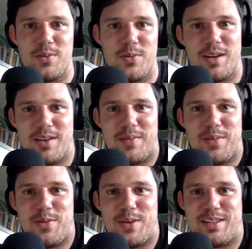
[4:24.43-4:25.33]
What
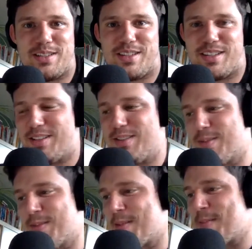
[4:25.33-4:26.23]
else are you going to do?
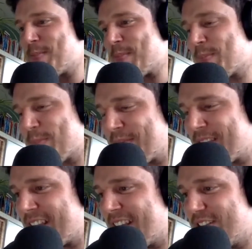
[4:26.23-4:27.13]

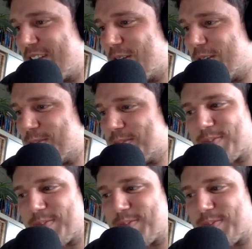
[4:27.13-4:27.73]
So,